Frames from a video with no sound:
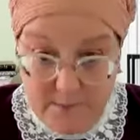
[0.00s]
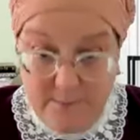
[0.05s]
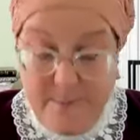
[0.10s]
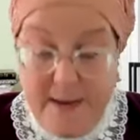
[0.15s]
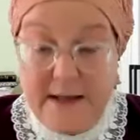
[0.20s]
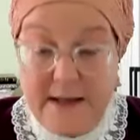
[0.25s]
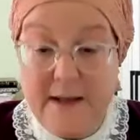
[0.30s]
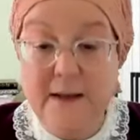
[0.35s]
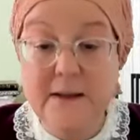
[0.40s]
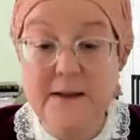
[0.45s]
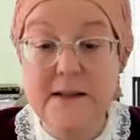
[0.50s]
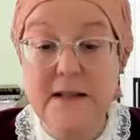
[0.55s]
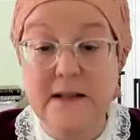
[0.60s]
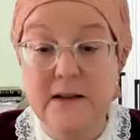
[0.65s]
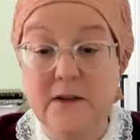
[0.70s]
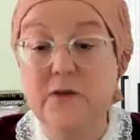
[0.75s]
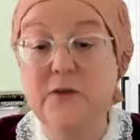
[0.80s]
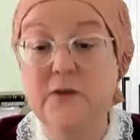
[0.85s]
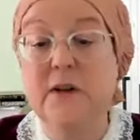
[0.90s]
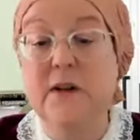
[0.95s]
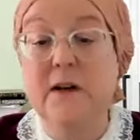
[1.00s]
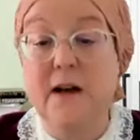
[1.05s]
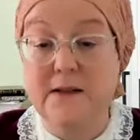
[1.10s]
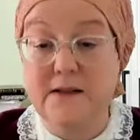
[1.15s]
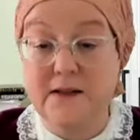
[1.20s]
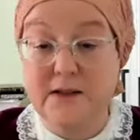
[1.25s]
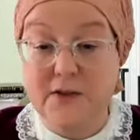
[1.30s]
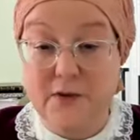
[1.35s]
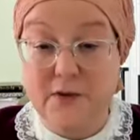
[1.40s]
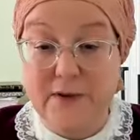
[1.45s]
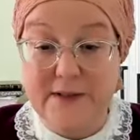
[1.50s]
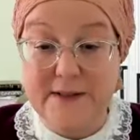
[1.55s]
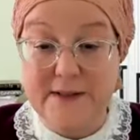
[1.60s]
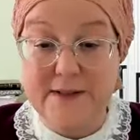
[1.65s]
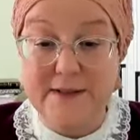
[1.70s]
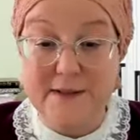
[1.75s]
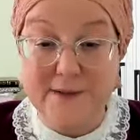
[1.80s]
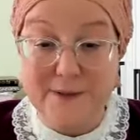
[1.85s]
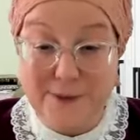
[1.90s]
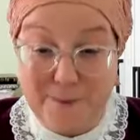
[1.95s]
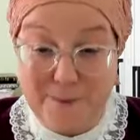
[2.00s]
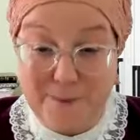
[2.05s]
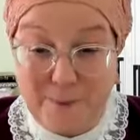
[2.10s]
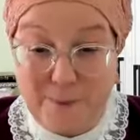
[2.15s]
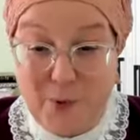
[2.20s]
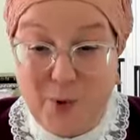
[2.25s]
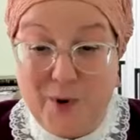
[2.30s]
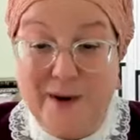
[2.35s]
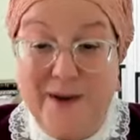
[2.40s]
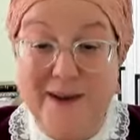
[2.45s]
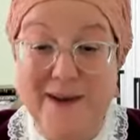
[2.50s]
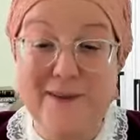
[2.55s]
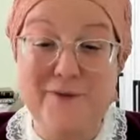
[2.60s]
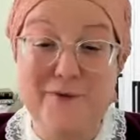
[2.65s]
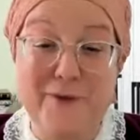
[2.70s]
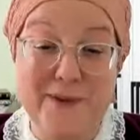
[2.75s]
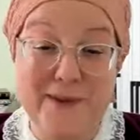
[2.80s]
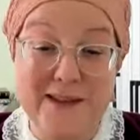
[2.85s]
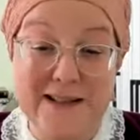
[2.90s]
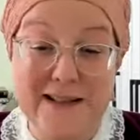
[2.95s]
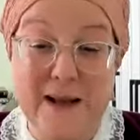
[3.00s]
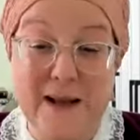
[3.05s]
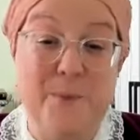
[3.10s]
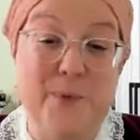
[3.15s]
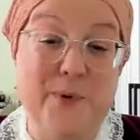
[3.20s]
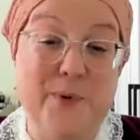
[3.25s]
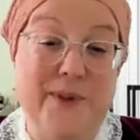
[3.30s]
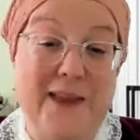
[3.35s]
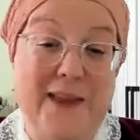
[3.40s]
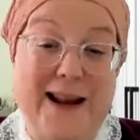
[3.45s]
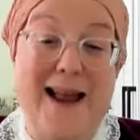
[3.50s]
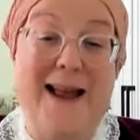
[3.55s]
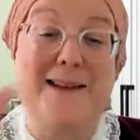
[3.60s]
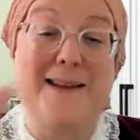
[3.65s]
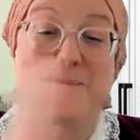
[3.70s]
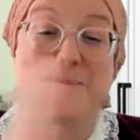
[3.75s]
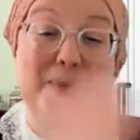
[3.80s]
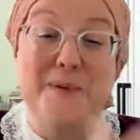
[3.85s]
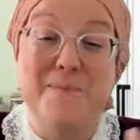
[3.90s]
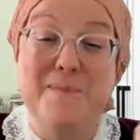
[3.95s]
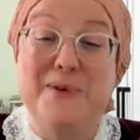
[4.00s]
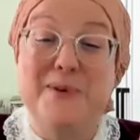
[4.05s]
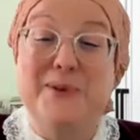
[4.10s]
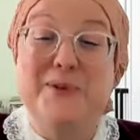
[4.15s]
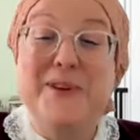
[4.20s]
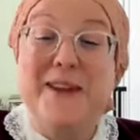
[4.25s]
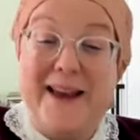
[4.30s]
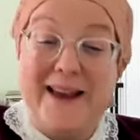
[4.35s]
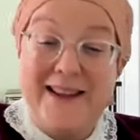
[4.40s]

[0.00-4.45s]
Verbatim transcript: making Tikkun Chatzois, the mourning for the temple that hadn't been built